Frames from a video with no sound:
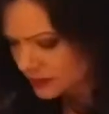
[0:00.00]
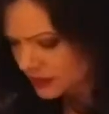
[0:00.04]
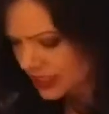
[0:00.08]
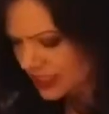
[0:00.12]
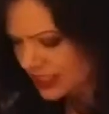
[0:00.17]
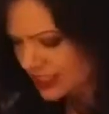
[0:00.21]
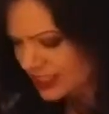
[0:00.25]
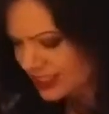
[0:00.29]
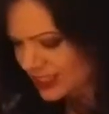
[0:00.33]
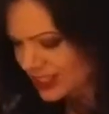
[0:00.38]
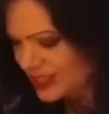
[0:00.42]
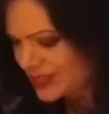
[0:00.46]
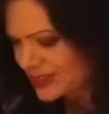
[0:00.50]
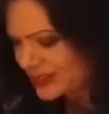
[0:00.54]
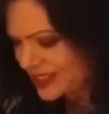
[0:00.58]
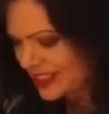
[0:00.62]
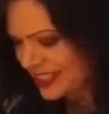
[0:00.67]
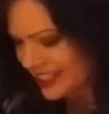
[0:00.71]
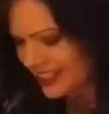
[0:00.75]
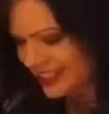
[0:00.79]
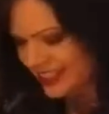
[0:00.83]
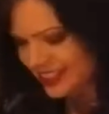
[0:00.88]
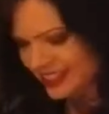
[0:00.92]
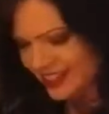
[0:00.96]
You
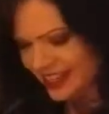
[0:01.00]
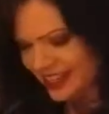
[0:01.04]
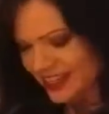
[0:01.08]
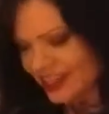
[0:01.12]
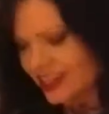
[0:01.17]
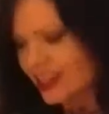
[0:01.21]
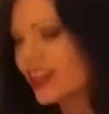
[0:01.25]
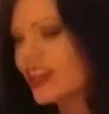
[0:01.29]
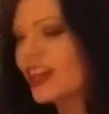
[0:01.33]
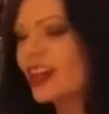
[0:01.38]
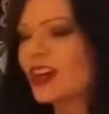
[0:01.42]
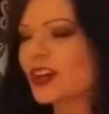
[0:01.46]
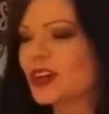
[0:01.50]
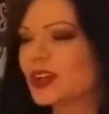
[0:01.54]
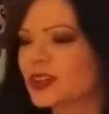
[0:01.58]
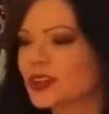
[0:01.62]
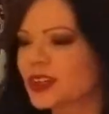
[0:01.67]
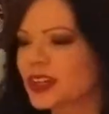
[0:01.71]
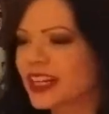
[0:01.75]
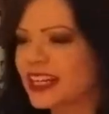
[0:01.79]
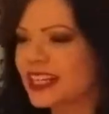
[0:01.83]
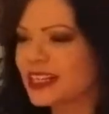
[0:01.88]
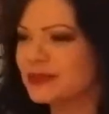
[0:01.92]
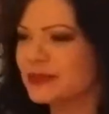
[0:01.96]
did say,
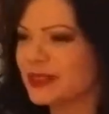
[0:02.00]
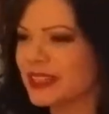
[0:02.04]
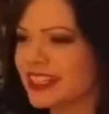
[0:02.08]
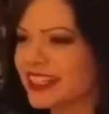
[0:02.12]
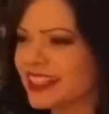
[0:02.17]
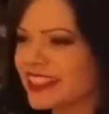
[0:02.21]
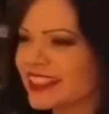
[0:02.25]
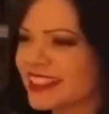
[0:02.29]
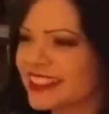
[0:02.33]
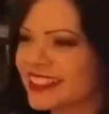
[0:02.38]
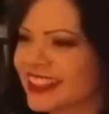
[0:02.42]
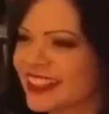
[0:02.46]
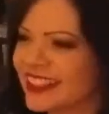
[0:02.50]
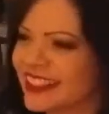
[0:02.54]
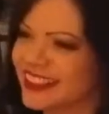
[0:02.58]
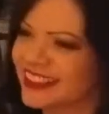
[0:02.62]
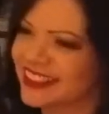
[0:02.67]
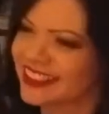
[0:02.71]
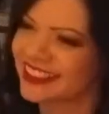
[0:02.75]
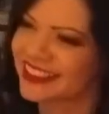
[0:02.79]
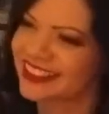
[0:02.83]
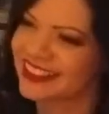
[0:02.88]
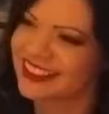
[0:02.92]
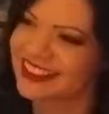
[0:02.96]
ring me, like,
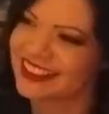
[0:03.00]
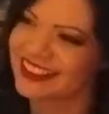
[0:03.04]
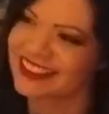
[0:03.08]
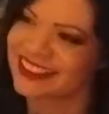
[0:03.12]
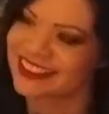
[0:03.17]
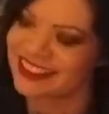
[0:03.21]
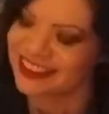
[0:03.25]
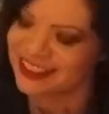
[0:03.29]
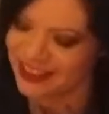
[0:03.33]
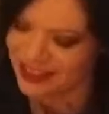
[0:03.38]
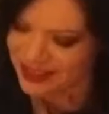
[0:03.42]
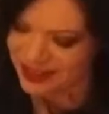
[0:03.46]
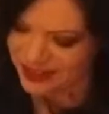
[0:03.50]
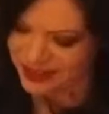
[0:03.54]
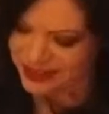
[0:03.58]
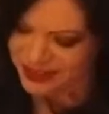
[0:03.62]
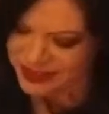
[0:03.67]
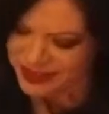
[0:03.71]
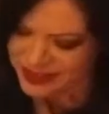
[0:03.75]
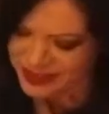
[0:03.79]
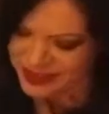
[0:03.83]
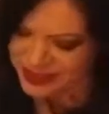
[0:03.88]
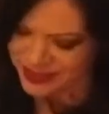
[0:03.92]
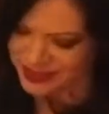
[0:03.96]
you know,
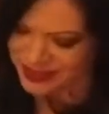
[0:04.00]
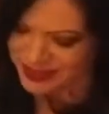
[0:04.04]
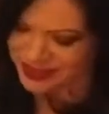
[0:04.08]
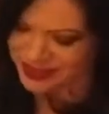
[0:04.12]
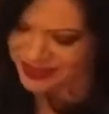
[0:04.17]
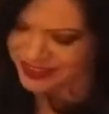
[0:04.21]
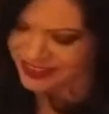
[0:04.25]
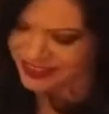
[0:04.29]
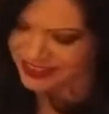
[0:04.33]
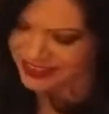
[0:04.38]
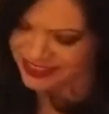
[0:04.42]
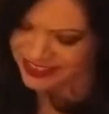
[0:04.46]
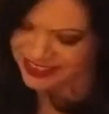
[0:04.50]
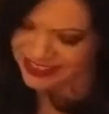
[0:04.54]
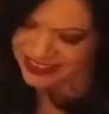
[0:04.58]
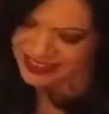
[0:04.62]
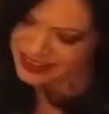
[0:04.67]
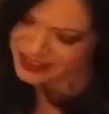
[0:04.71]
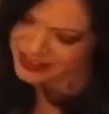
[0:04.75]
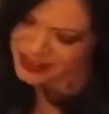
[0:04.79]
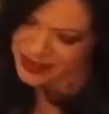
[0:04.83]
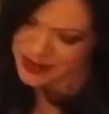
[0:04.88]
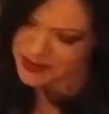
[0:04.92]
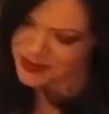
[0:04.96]

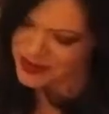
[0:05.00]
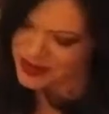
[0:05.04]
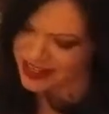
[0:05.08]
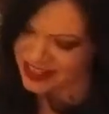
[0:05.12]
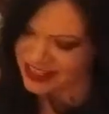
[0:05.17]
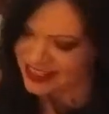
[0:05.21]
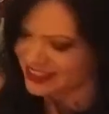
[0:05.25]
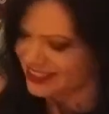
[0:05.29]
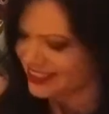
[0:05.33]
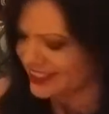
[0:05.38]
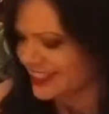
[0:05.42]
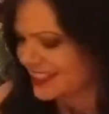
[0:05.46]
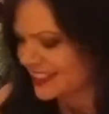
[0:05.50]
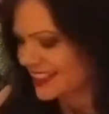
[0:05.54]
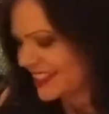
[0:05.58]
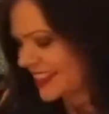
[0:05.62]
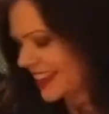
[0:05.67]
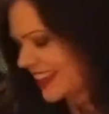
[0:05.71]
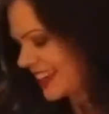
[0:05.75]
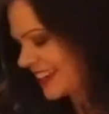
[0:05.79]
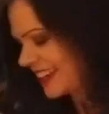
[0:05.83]
no American says that.